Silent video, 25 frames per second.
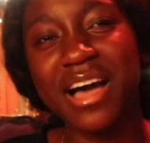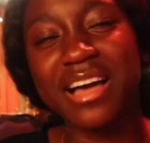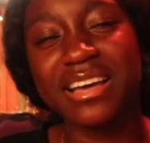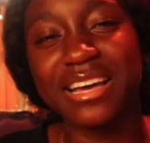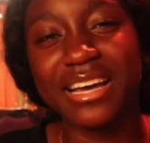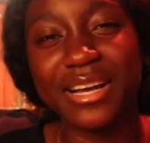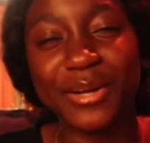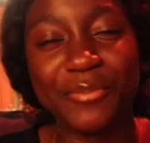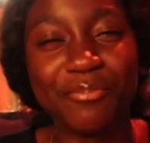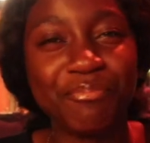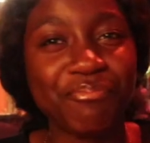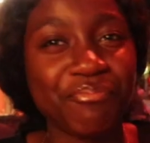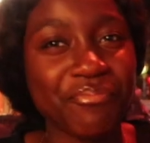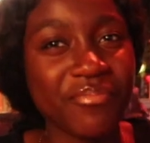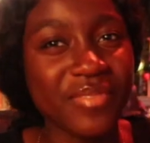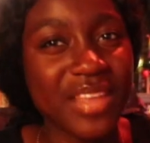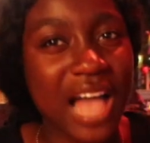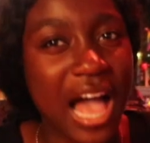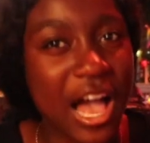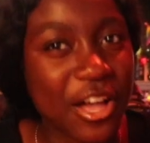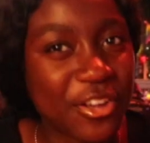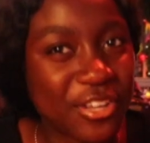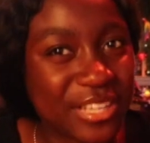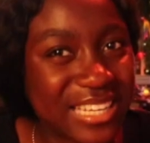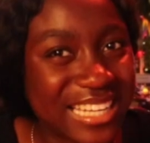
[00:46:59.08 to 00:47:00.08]
Okay,
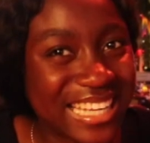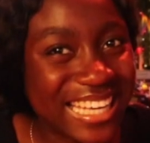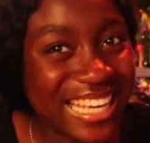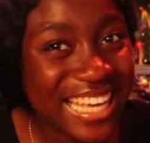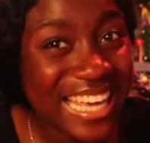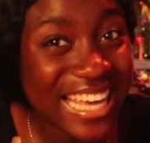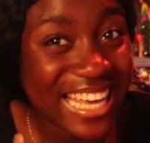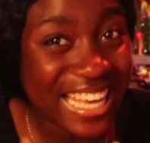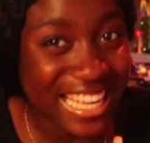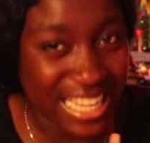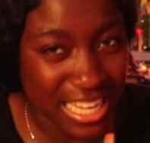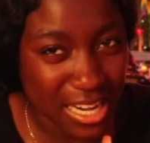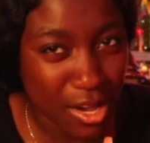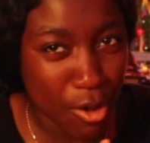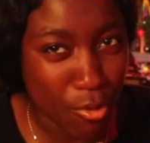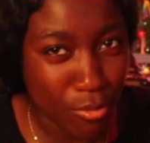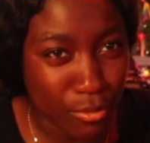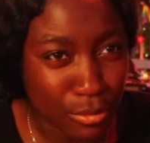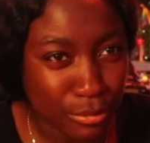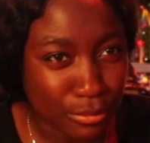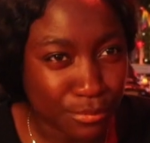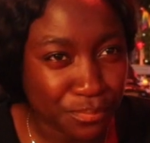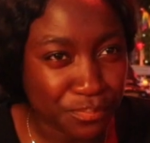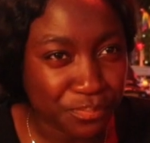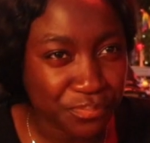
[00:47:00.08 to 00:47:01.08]
I can eat it,
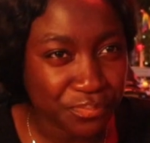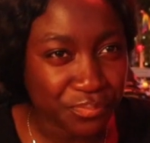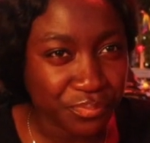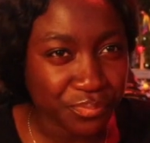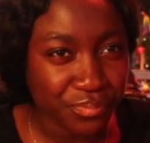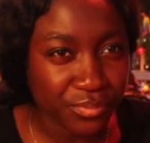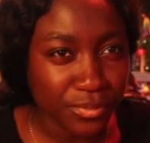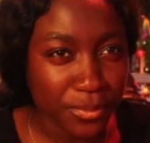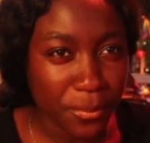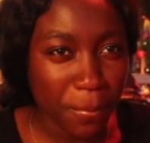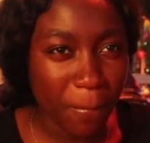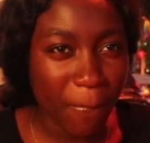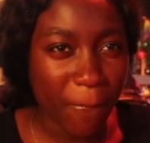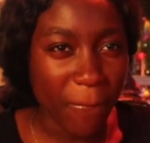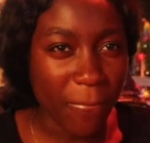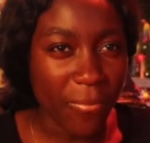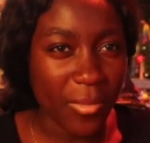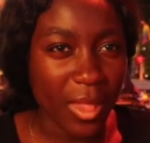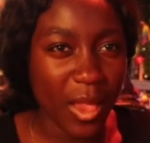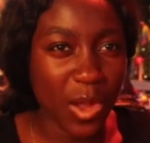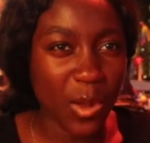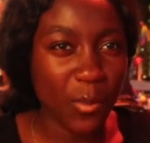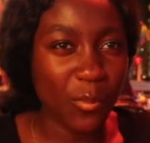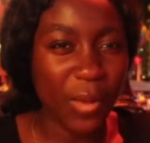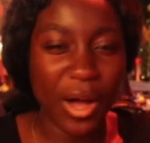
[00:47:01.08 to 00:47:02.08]

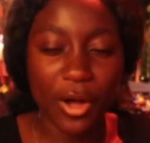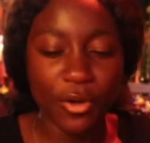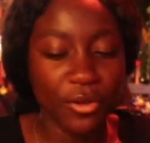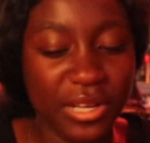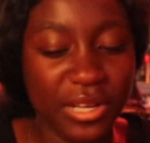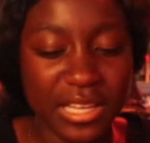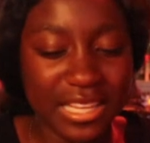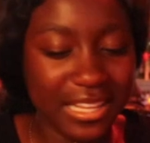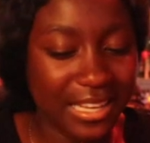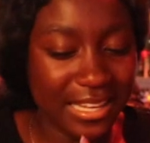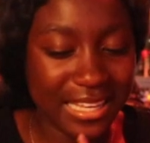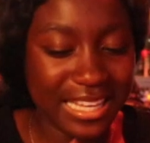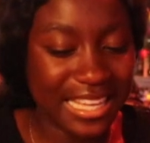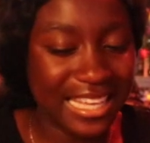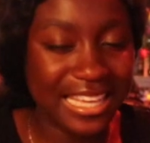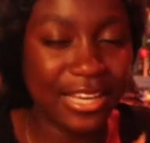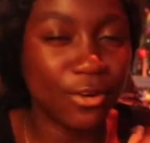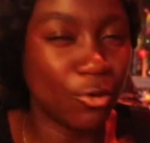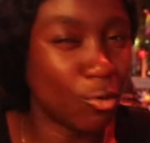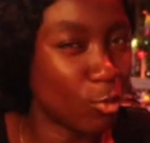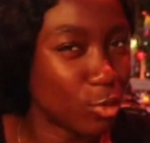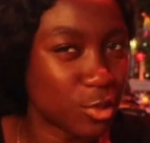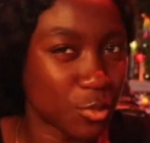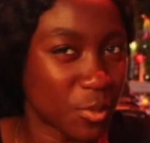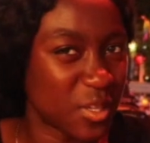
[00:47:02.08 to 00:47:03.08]
but I I could eat it
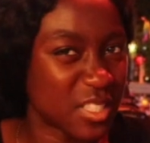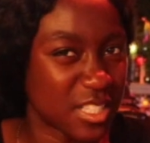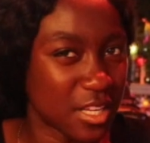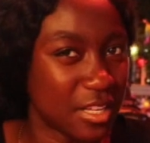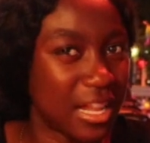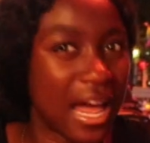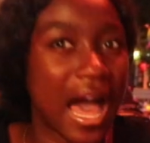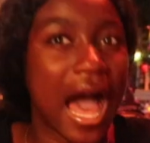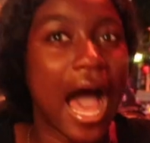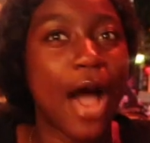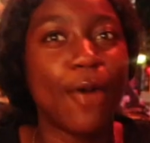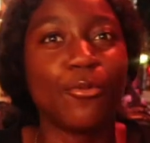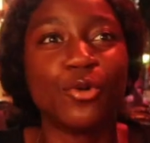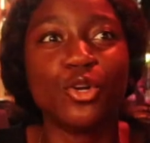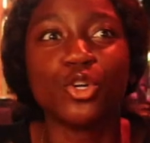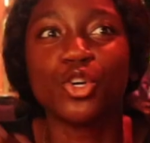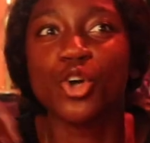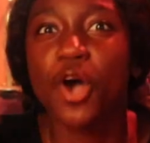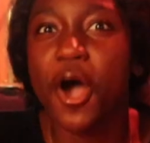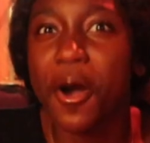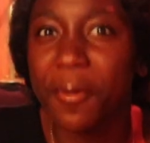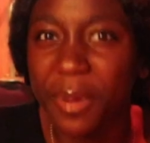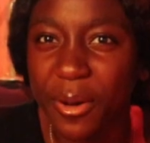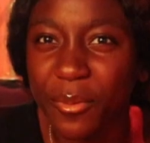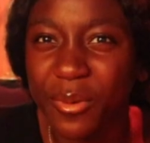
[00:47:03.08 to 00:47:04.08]
all to myself. Like, I wouldn't
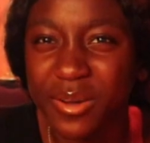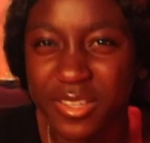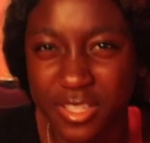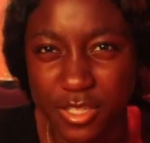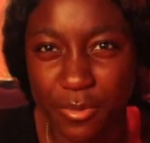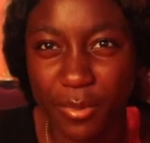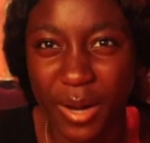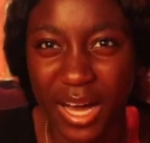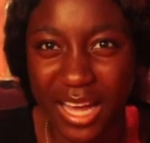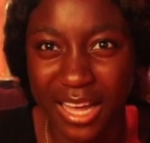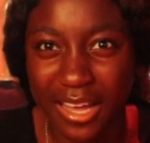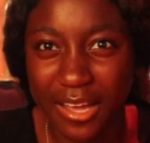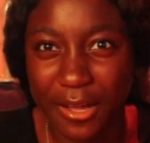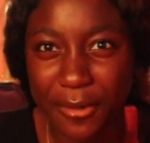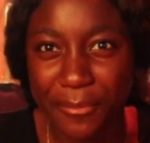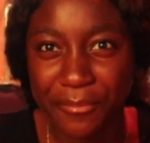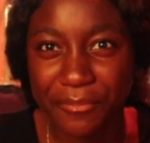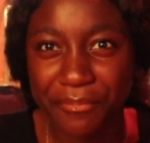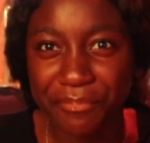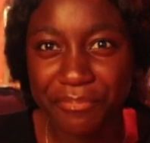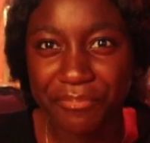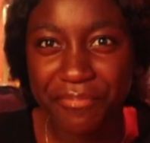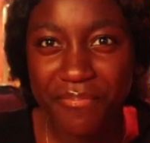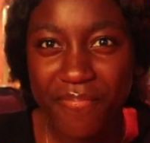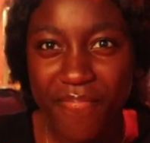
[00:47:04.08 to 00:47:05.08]
go out my way to buy it.
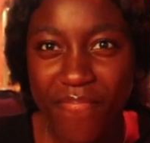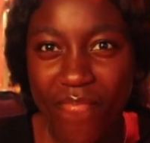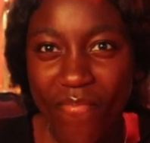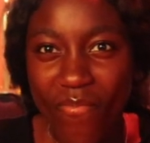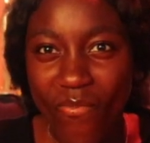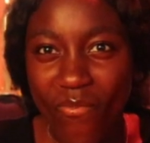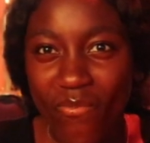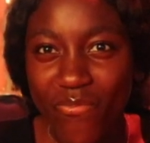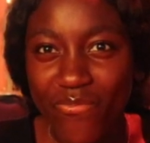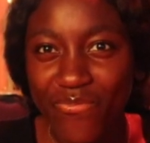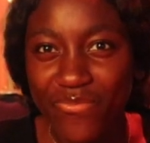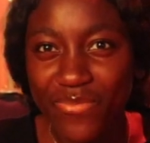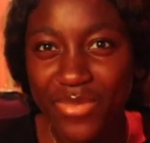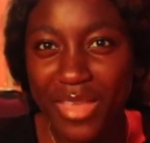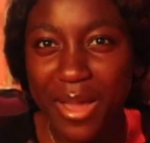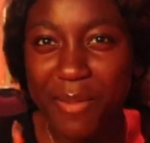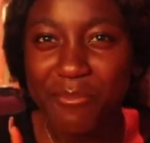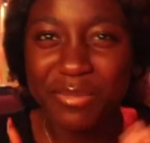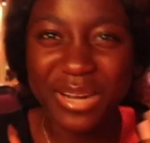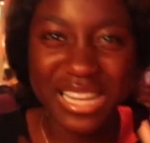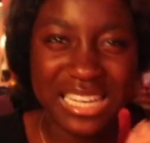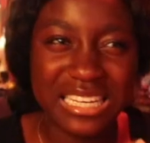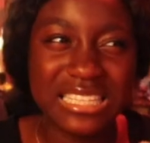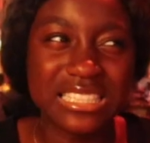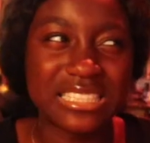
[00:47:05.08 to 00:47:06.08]

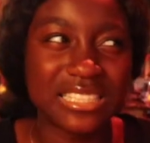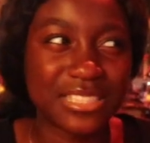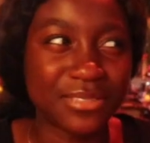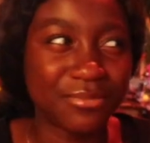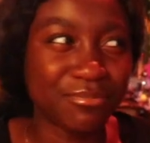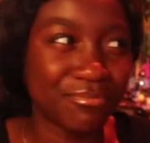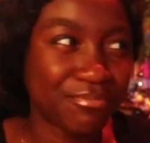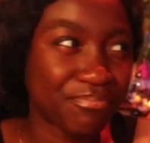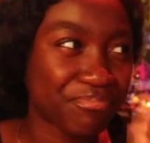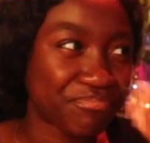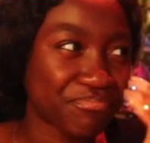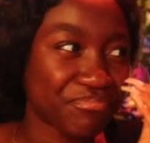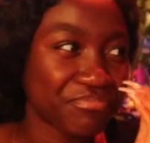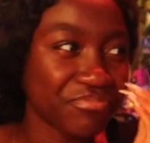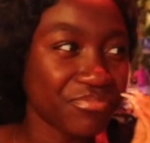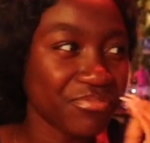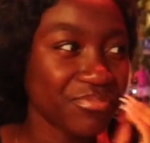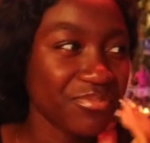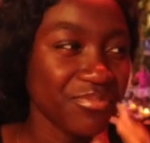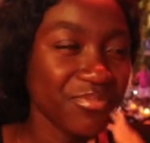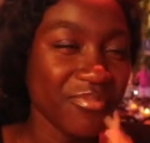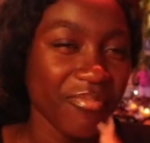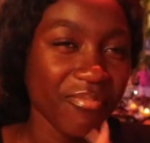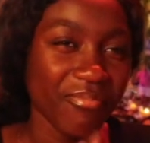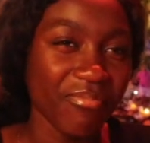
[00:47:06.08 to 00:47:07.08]
But
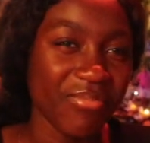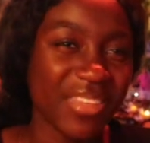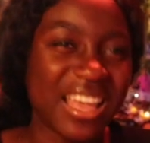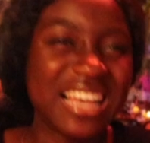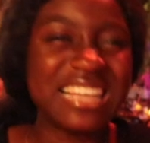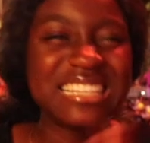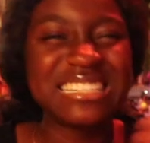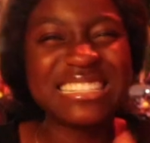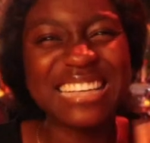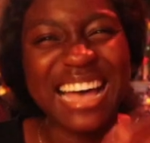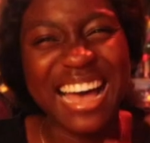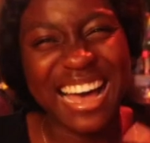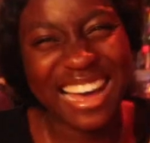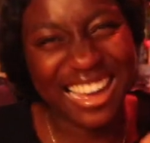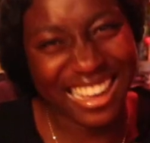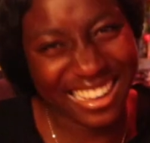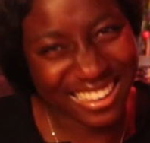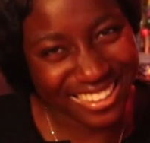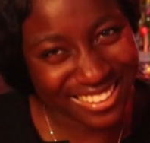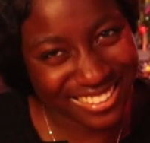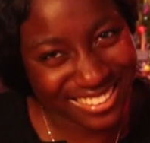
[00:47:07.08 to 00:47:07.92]
it's high.